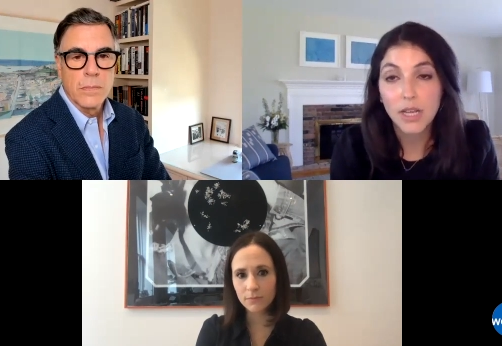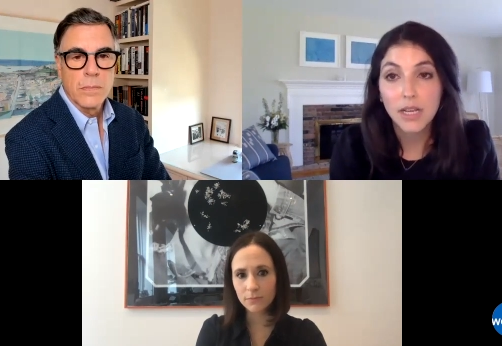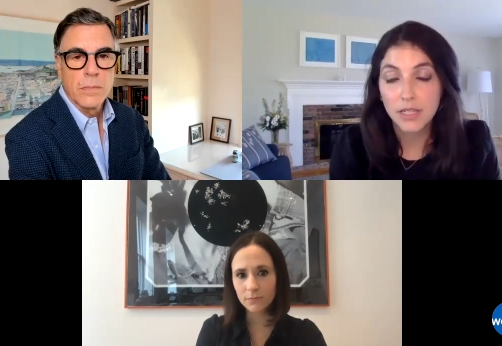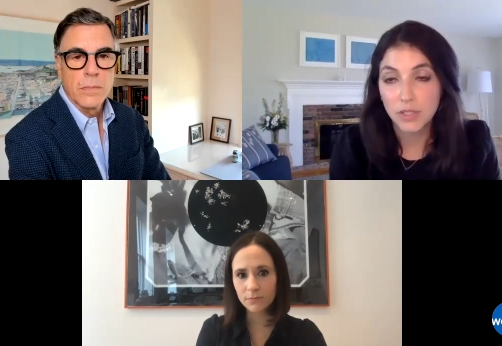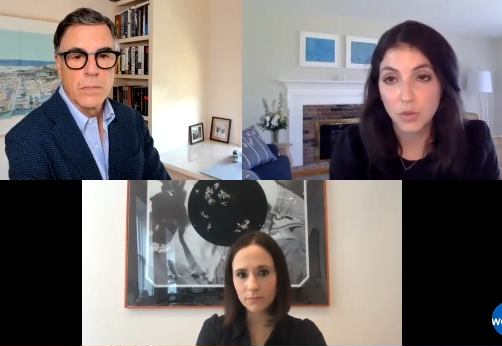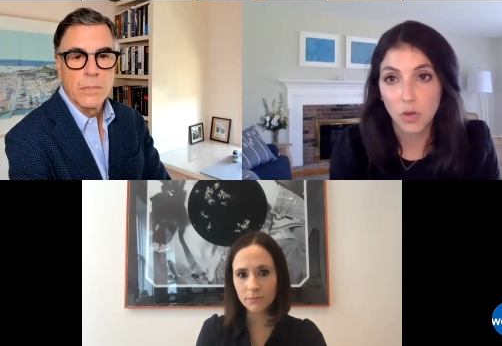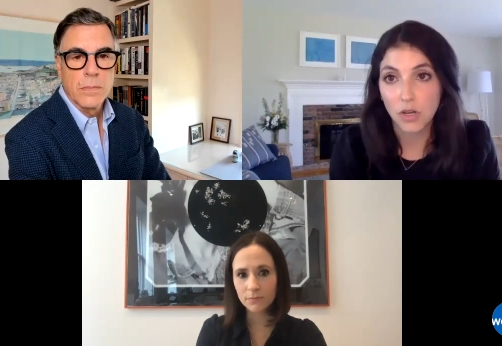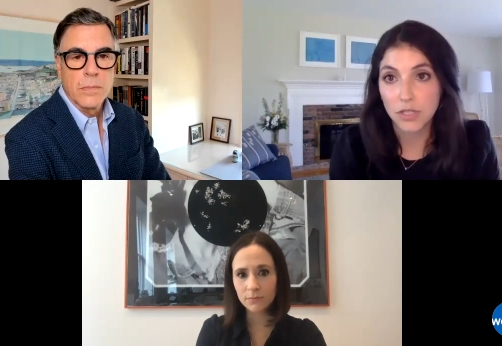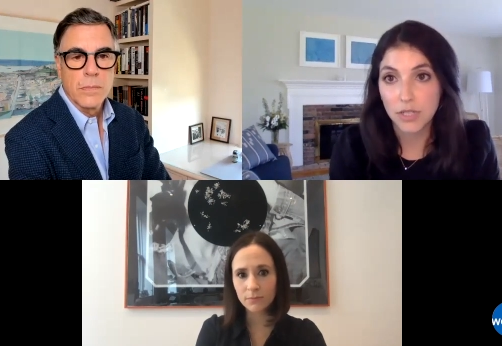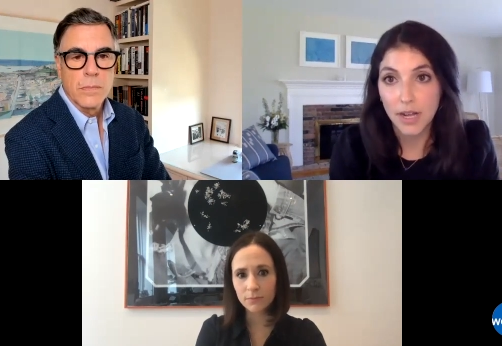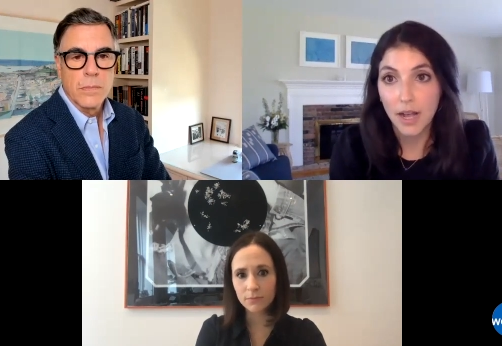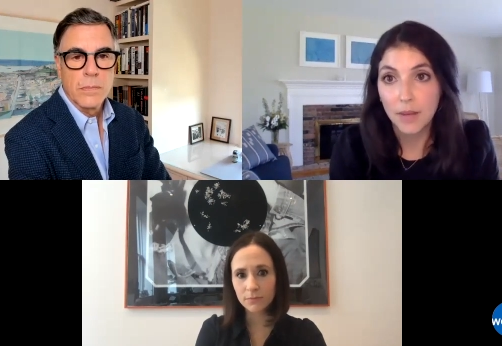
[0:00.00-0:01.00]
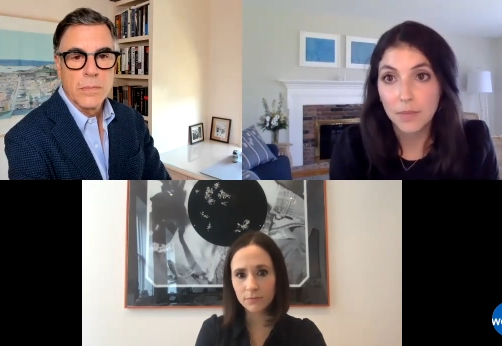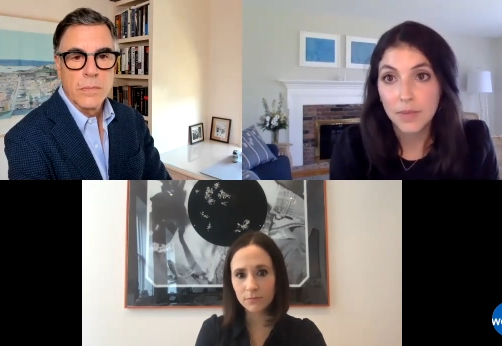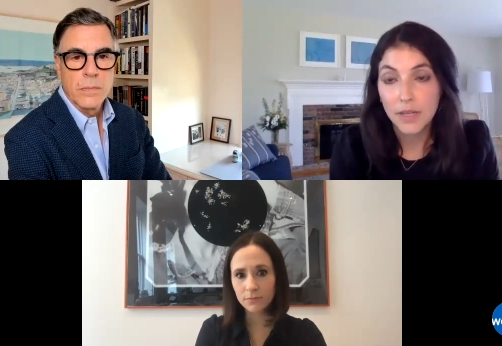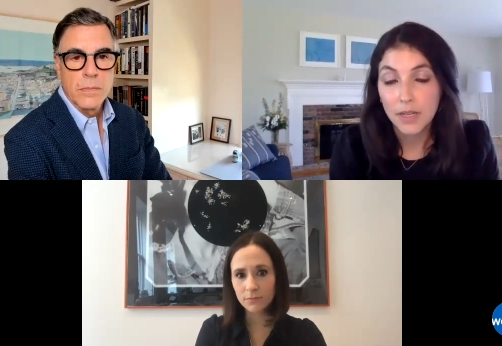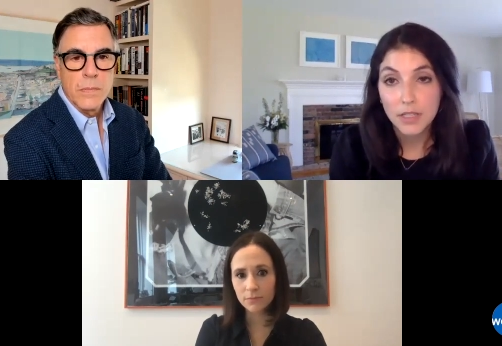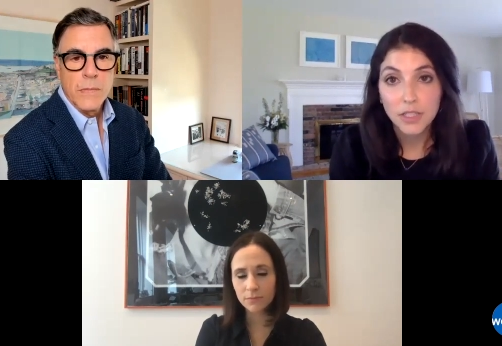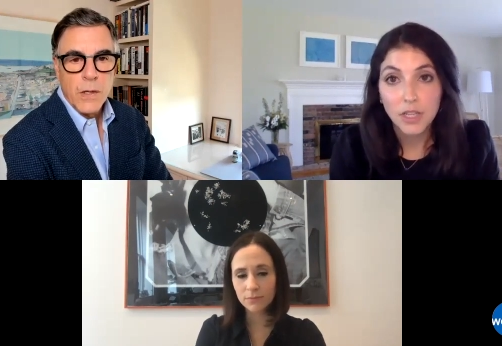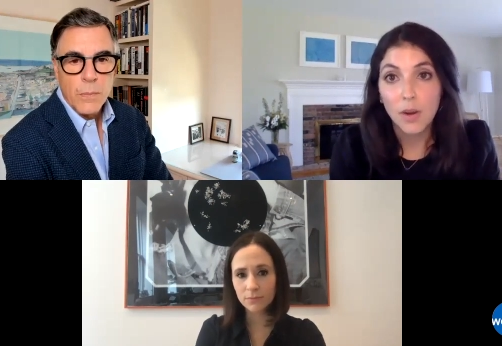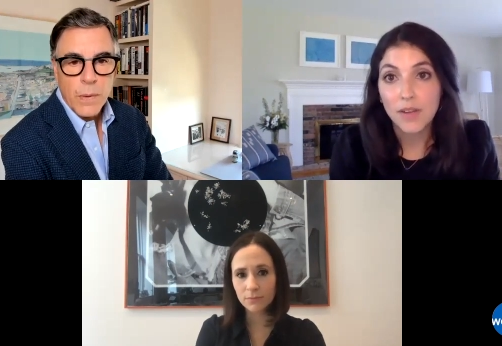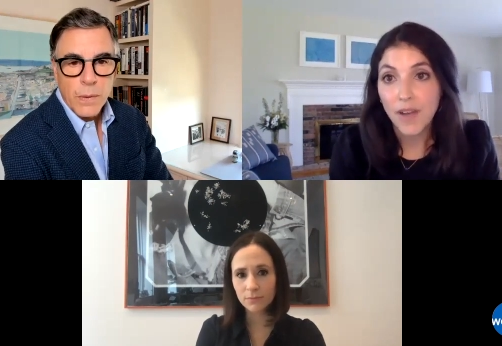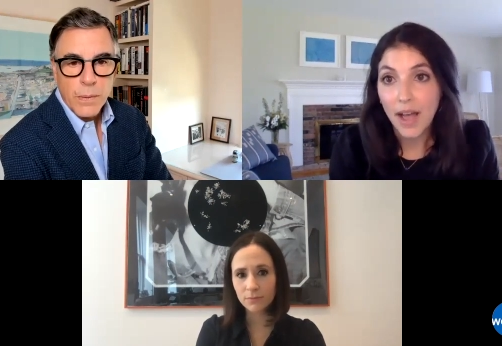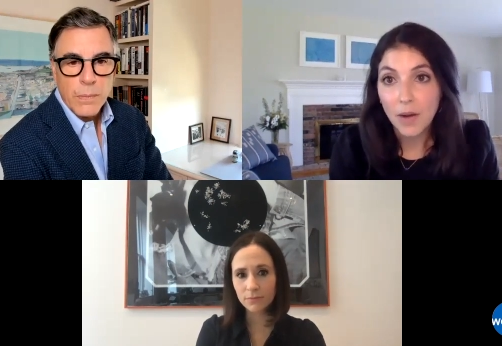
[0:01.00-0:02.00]
Speaker 1: disorder to come. So
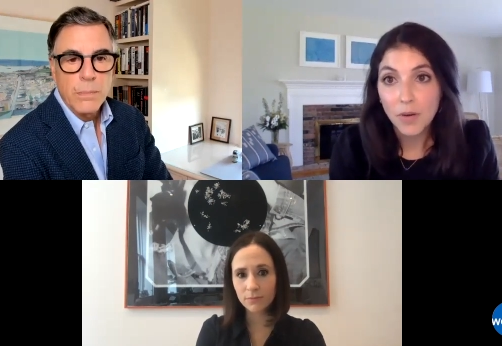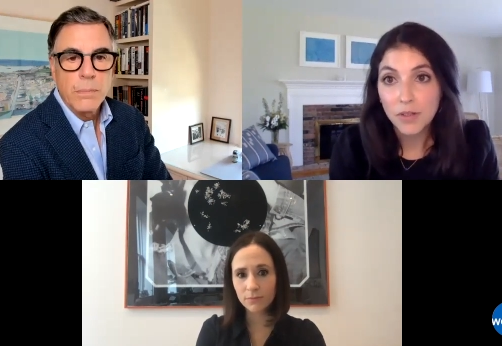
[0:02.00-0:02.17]
if I were